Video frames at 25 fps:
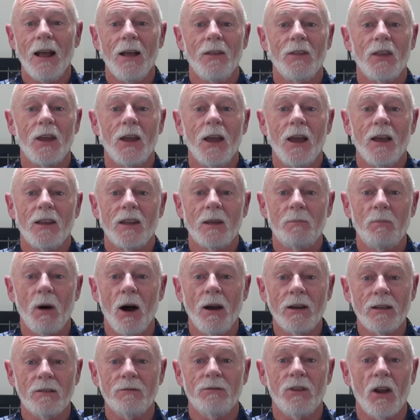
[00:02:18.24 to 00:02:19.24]
the
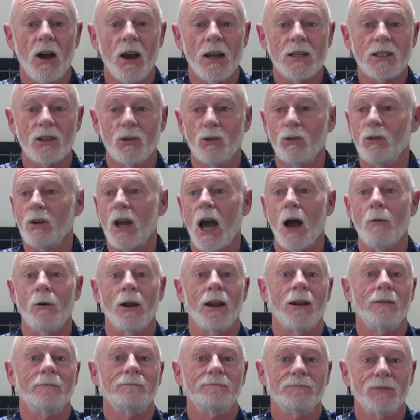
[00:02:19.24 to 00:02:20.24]
bind and flies are all
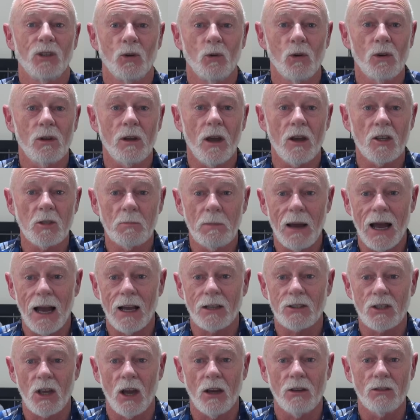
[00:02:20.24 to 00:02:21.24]
going. All those
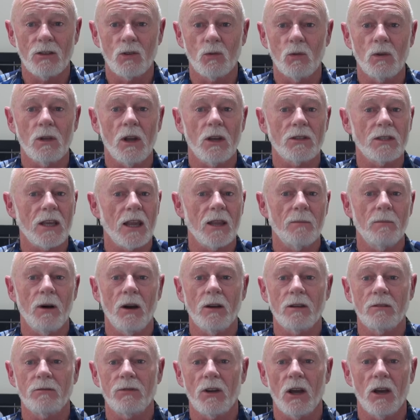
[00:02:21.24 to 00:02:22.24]
park zones, all those other
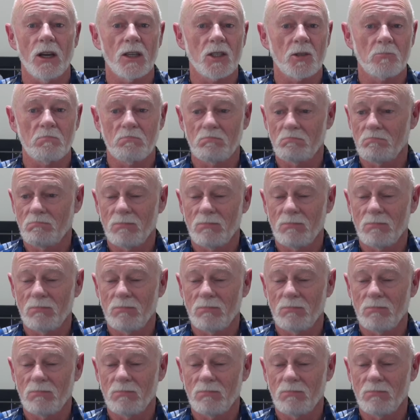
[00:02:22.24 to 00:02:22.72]
bind and flies,